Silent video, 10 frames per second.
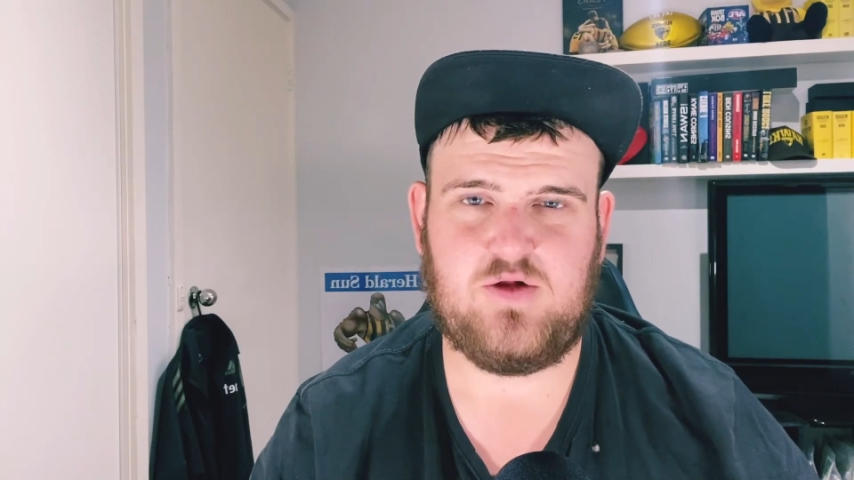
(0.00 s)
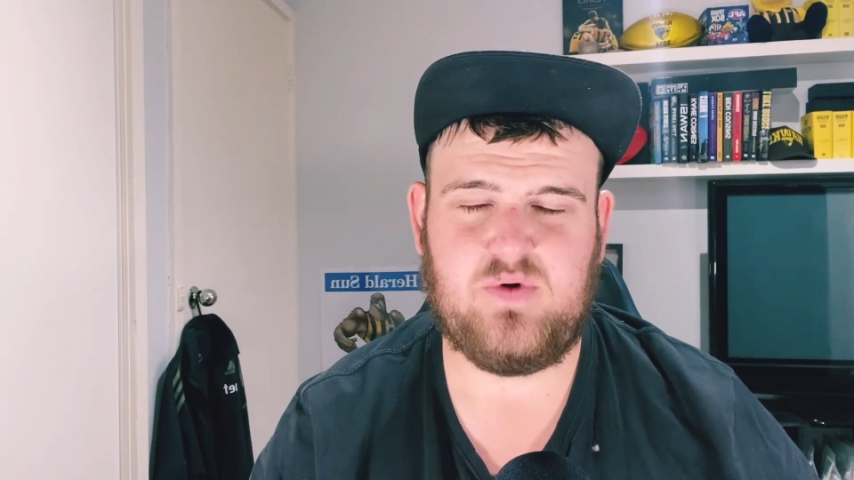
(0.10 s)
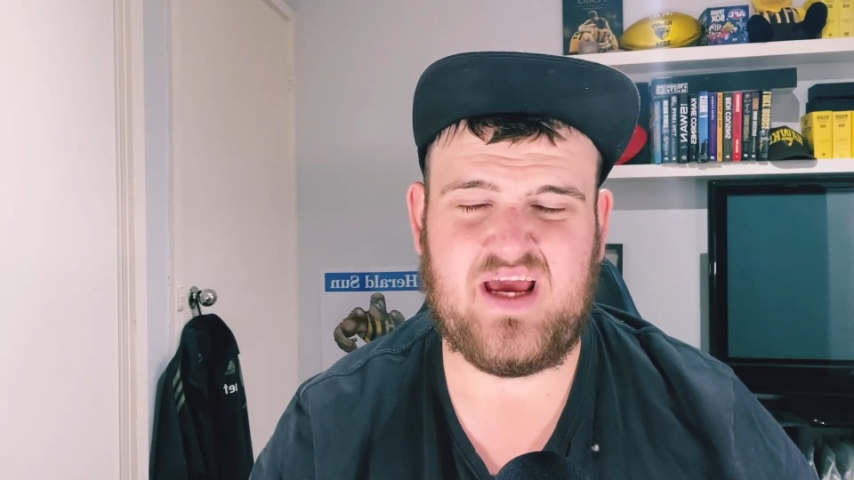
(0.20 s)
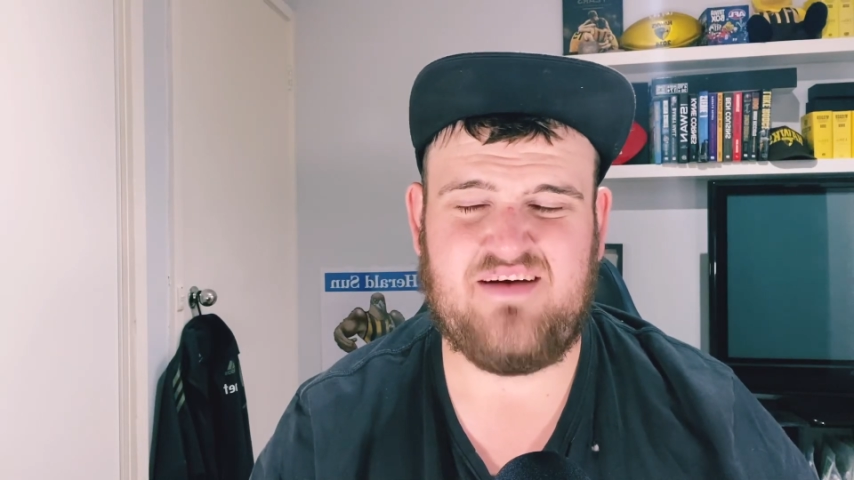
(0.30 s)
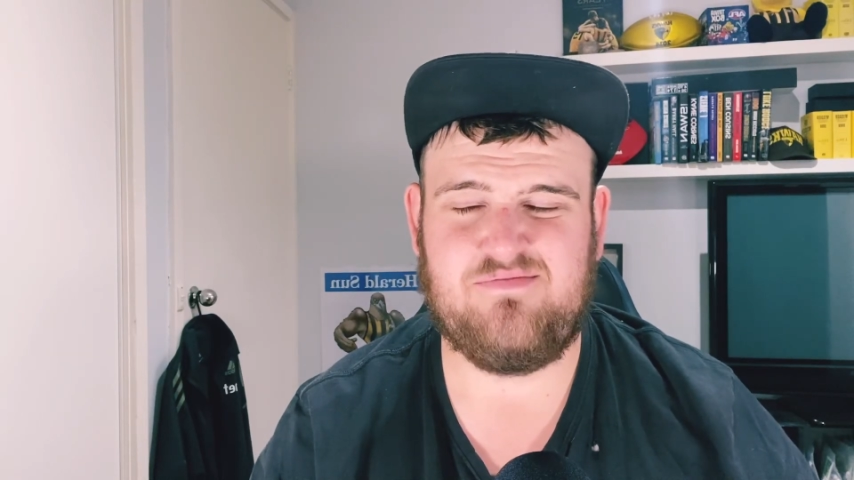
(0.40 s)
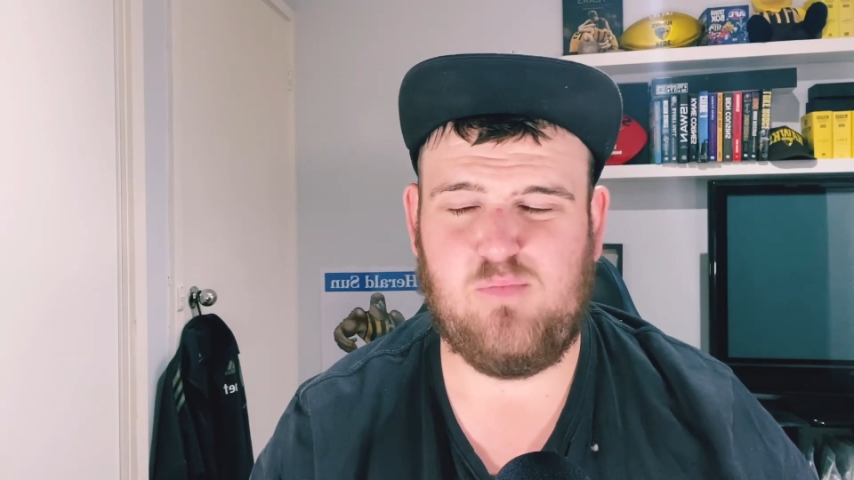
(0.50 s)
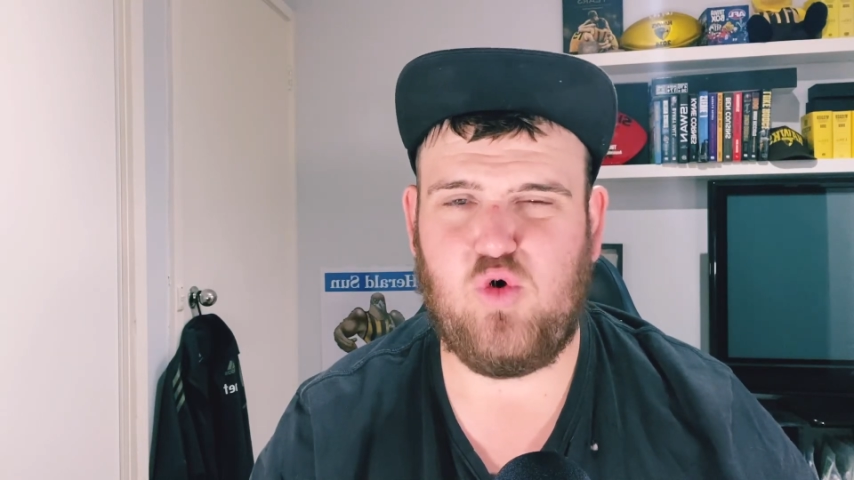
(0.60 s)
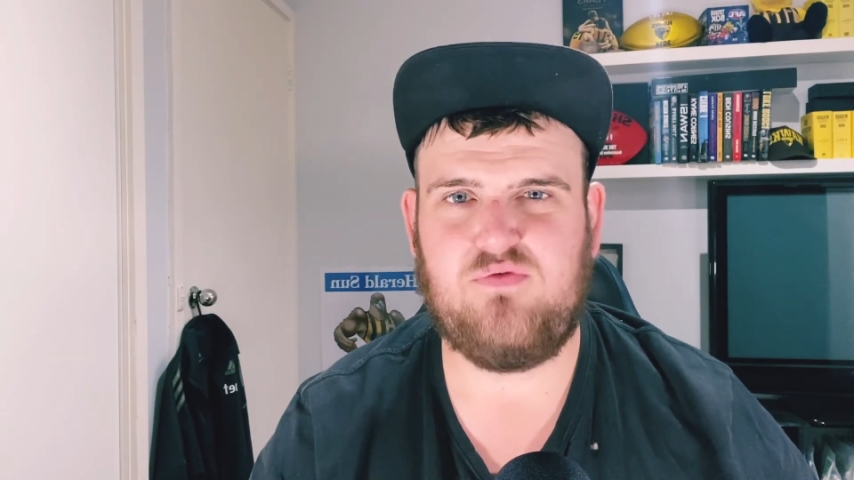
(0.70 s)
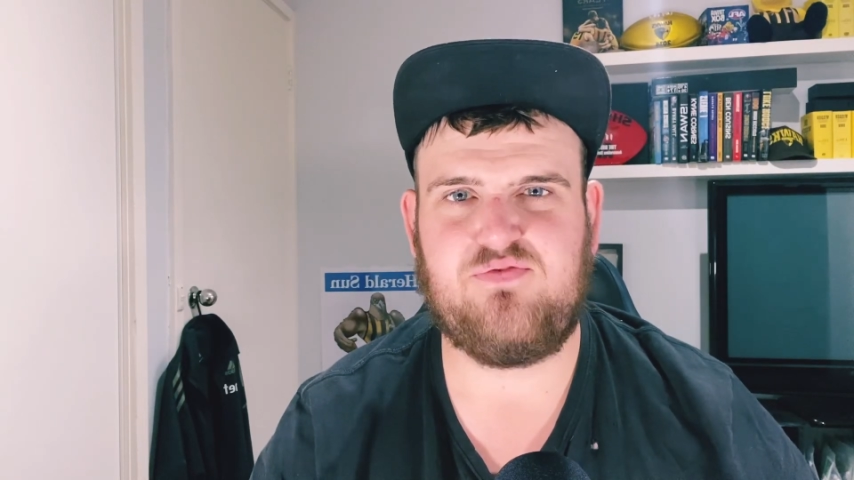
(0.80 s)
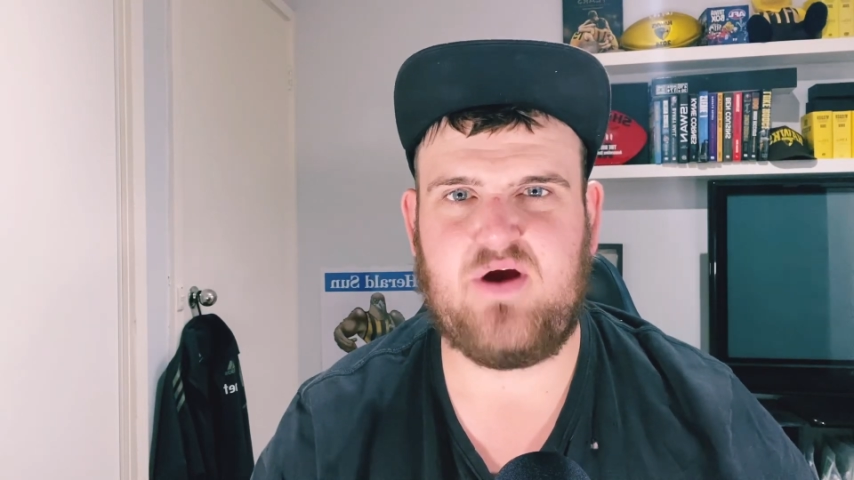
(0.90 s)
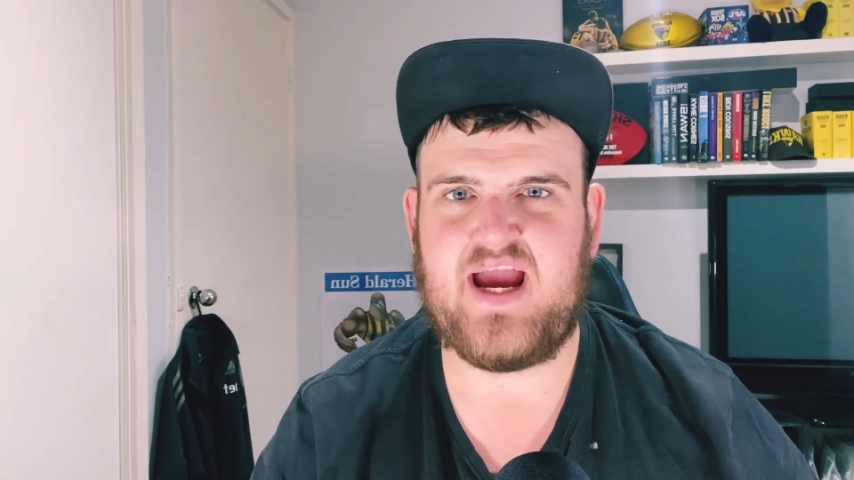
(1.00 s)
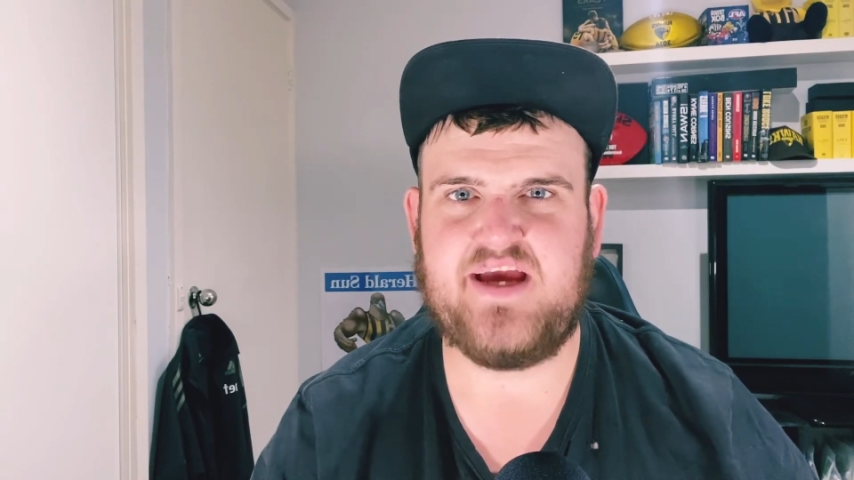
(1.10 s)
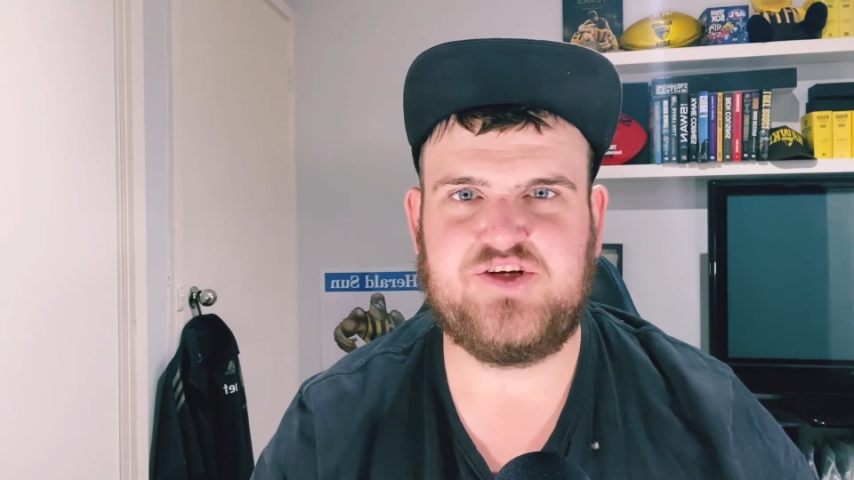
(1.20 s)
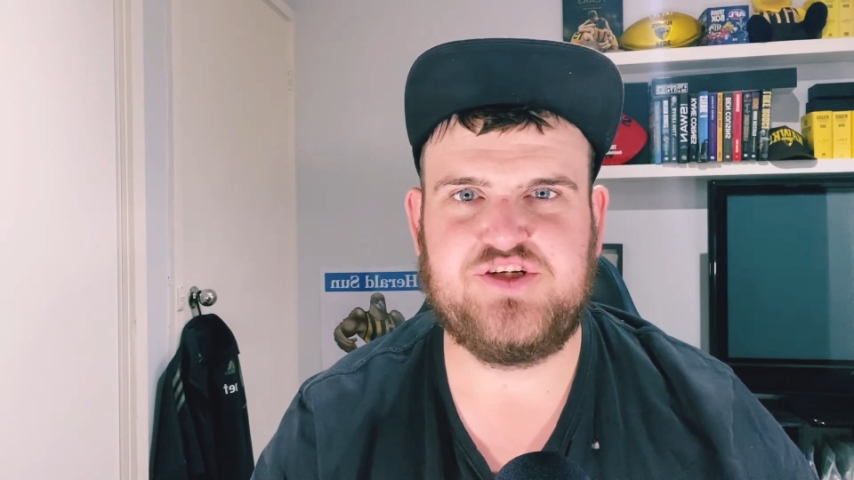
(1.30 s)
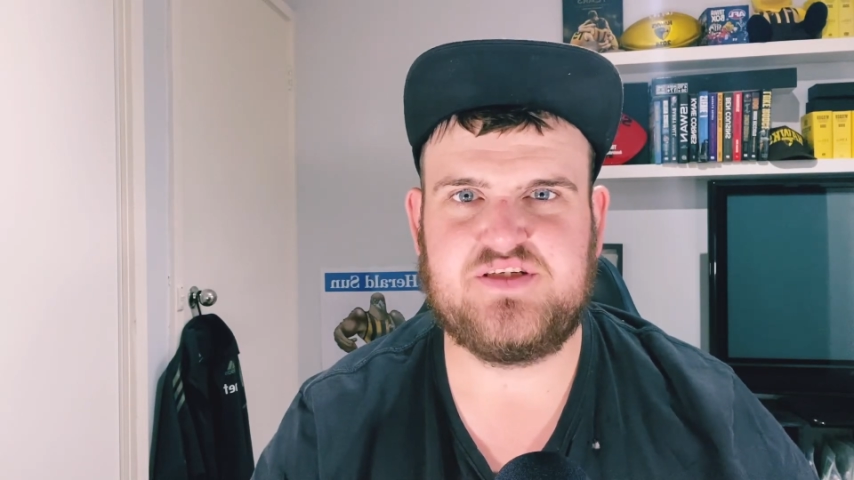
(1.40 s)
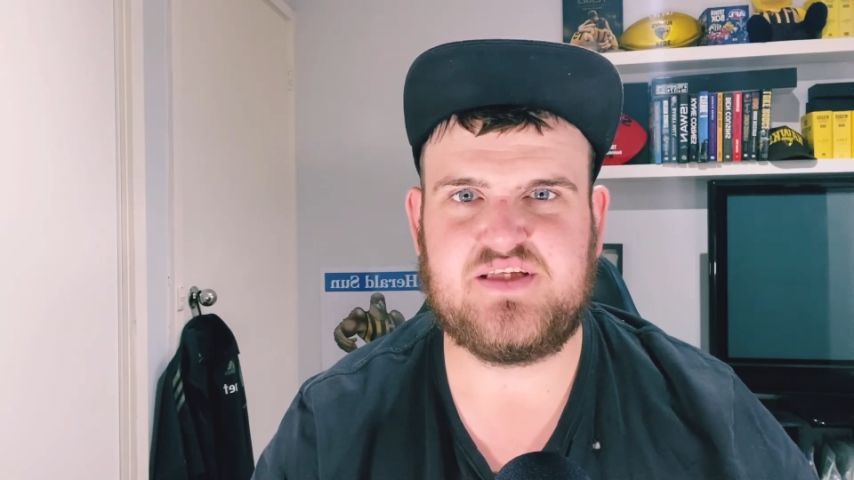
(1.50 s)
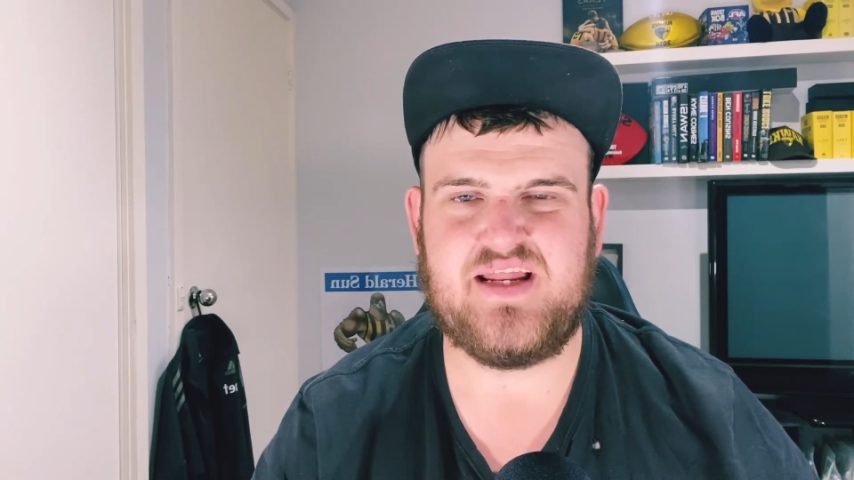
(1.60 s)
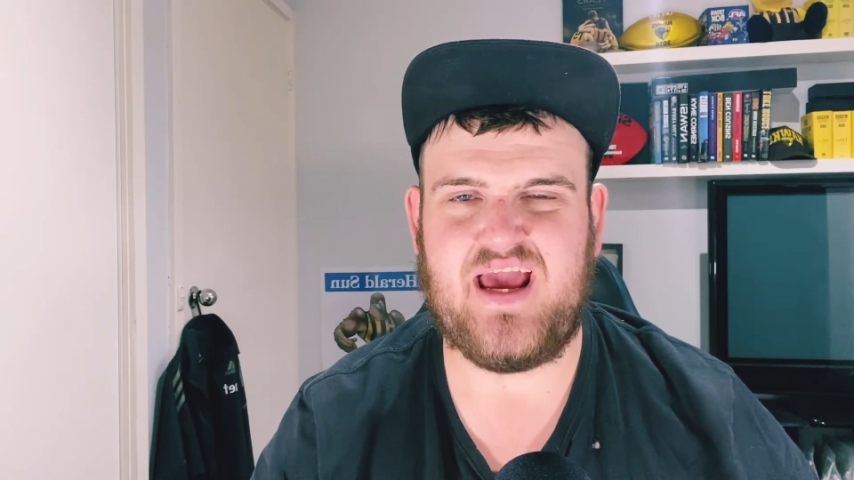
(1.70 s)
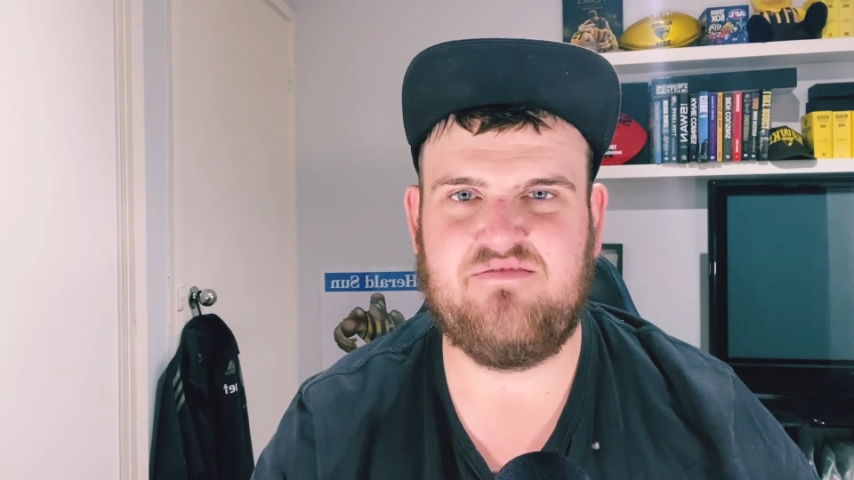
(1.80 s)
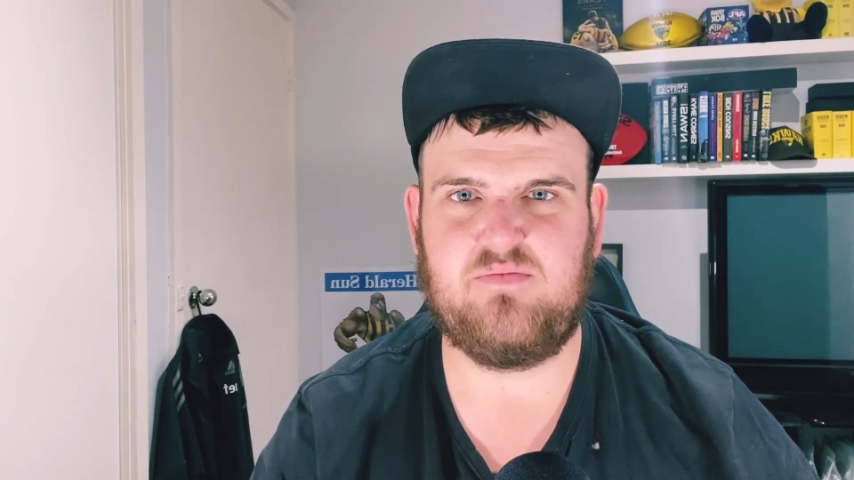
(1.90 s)
we have more free agents than
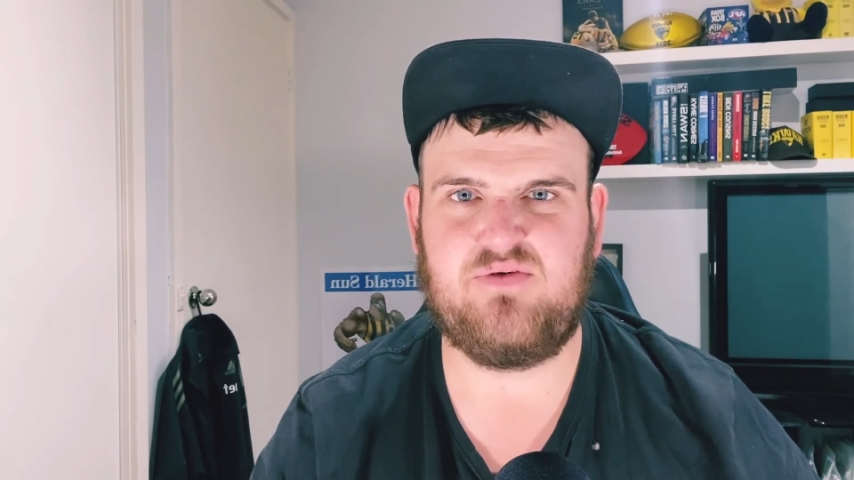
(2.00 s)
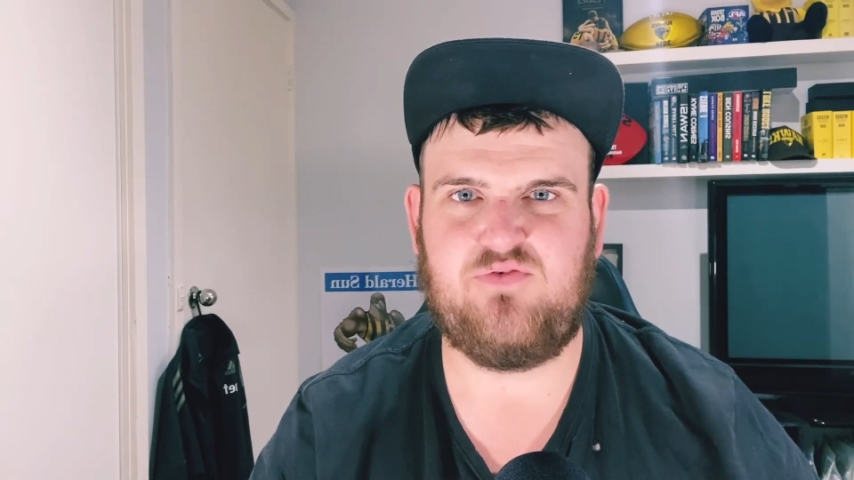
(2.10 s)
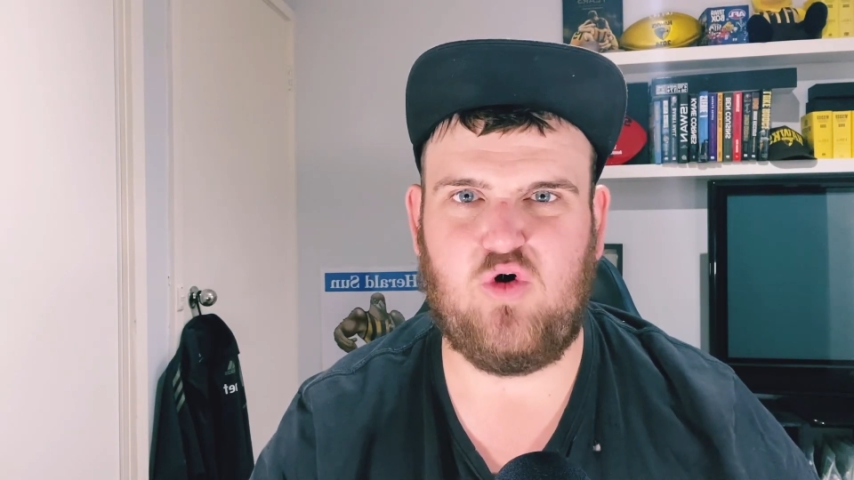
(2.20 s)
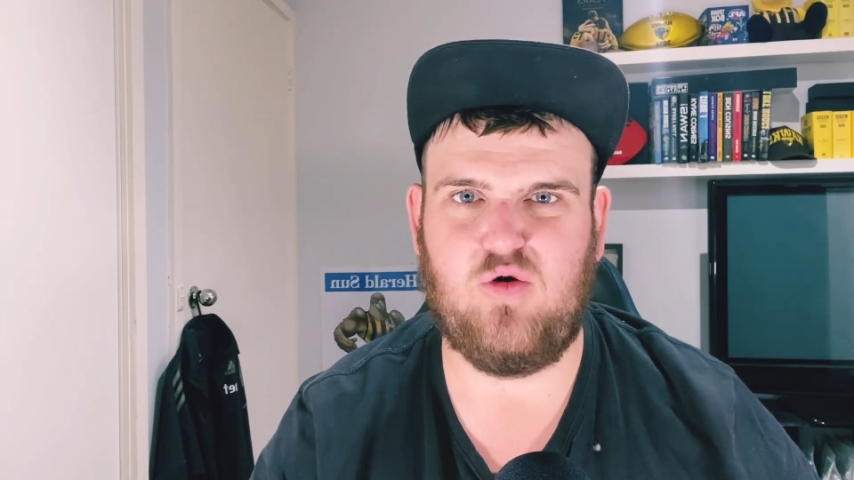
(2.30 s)
ever before,